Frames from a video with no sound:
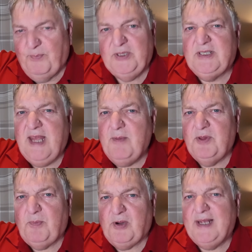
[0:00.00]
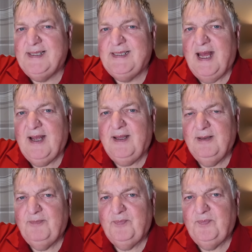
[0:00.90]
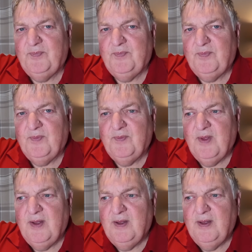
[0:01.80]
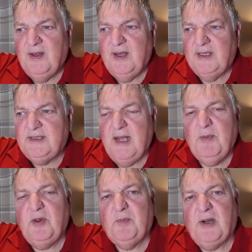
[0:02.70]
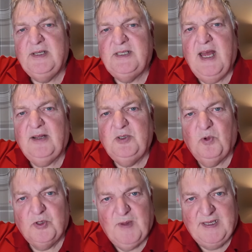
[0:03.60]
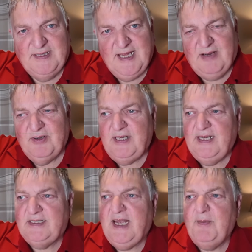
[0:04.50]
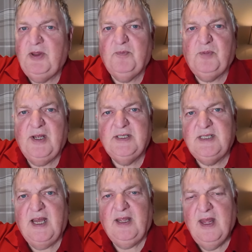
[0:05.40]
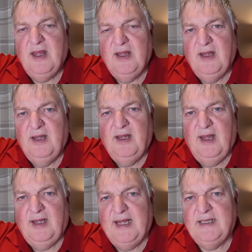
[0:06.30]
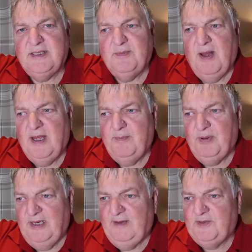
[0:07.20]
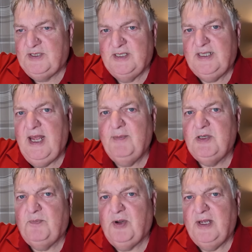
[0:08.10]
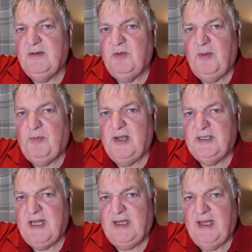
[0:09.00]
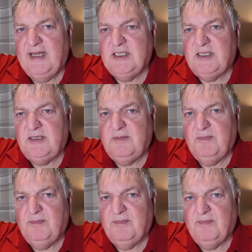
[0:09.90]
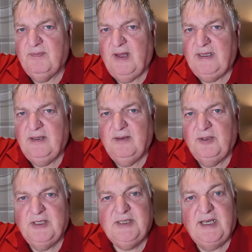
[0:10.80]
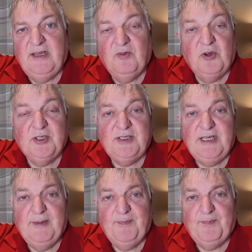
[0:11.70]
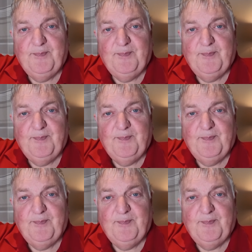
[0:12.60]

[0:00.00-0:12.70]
But it's came with a price tag. It's came with a price tag towards my integrity. It's came with a price tag against my beliefs. It's came as a with a price tag against my understanding of honesty.